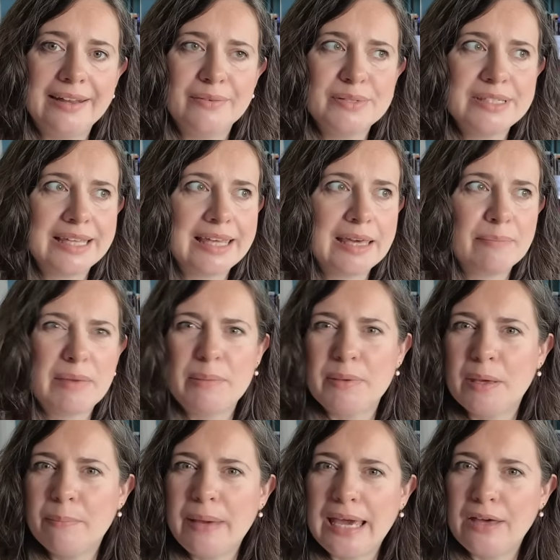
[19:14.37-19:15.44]
I was thinking maybe a
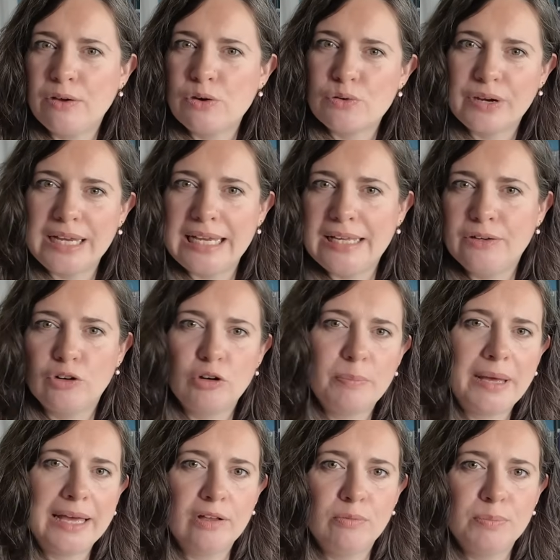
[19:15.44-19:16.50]
pale green or a
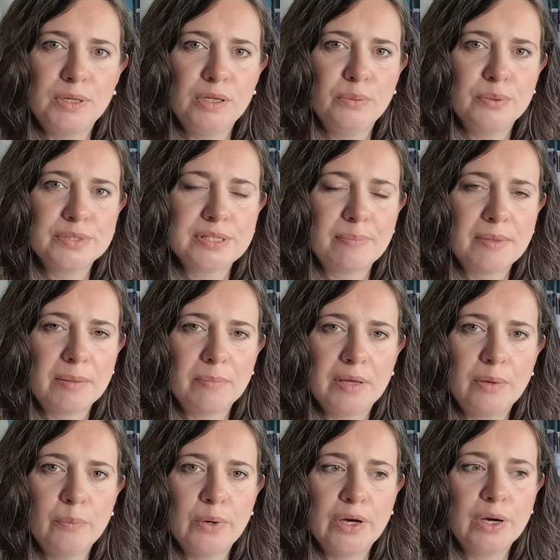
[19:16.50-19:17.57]
pale blue or something
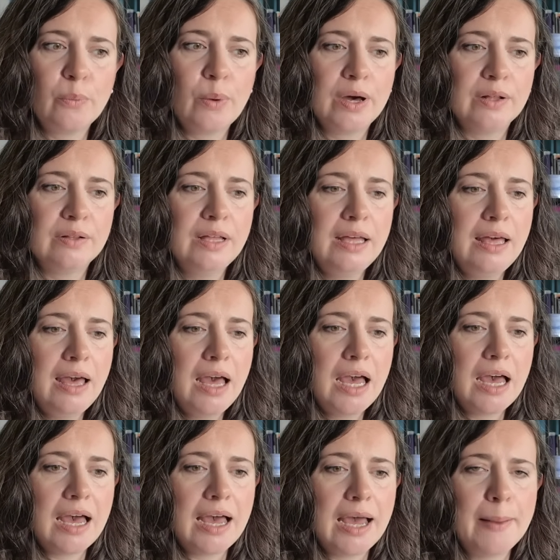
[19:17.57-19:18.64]
might work well.
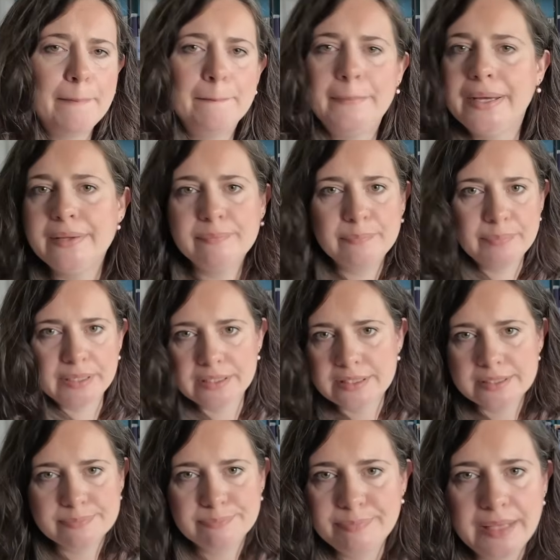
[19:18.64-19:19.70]

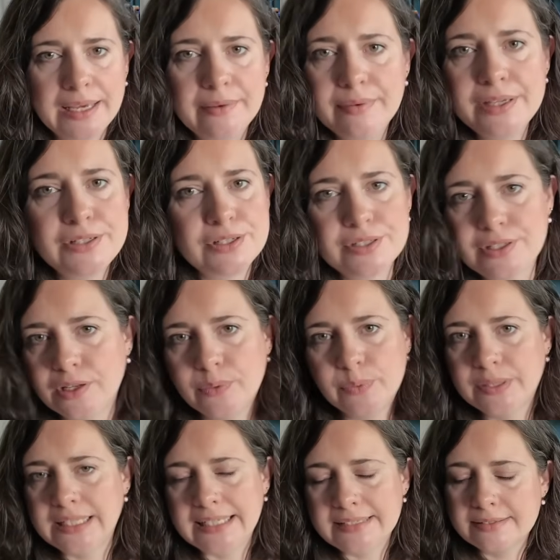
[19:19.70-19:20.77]
But yeah, I just stuck
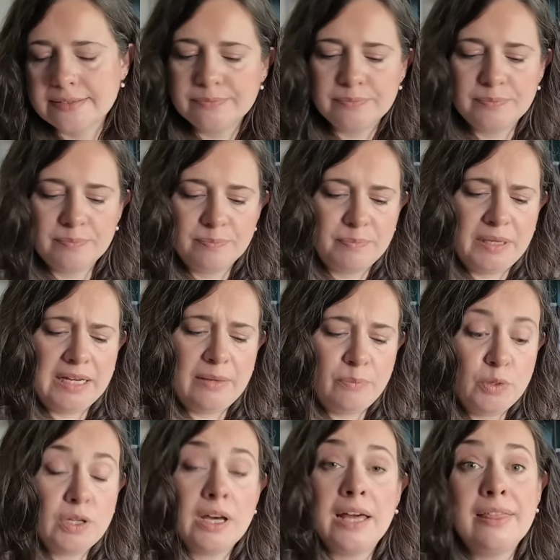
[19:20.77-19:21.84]
with these. But
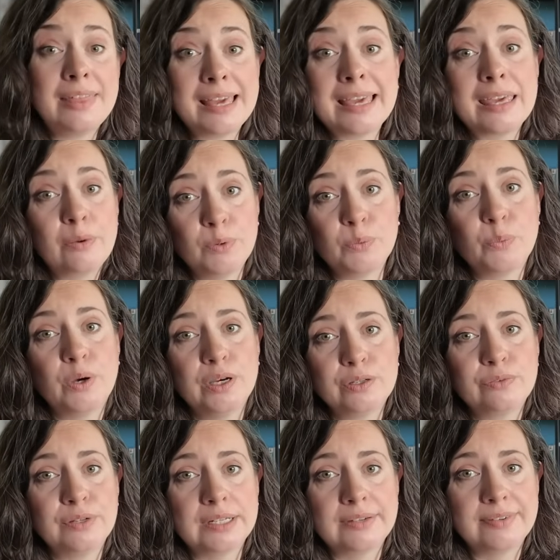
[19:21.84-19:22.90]
I think it would work
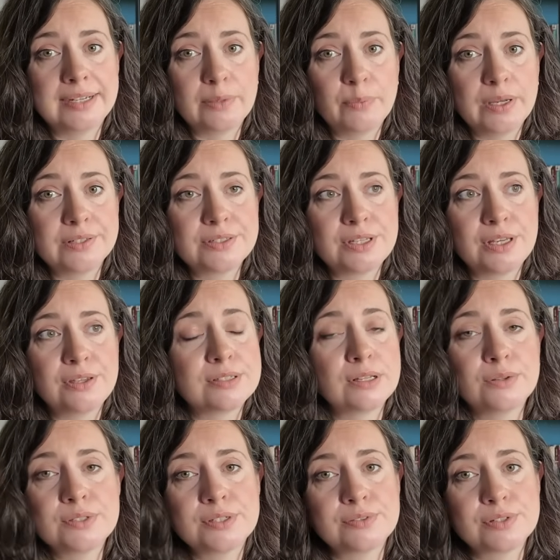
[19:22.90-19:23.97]
really, really well to use
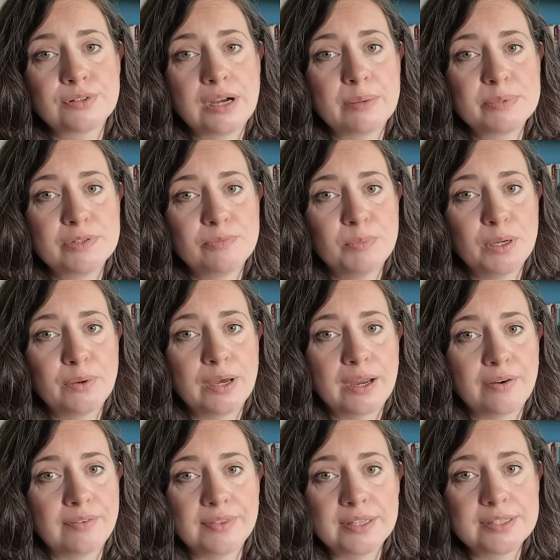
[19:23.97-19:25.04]
lots of scraps of mohair
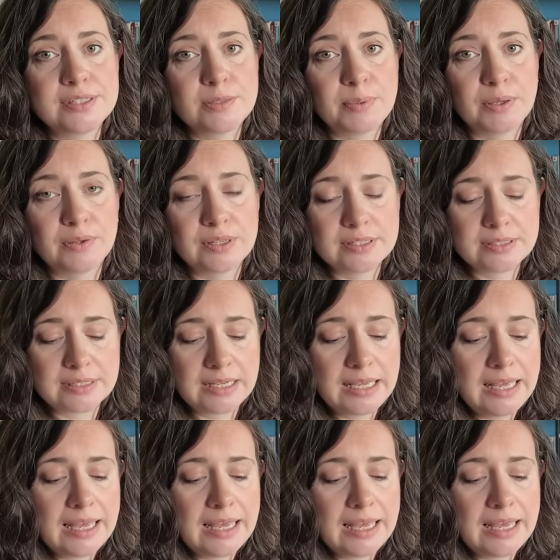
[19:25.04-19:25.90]
in this, to be honest.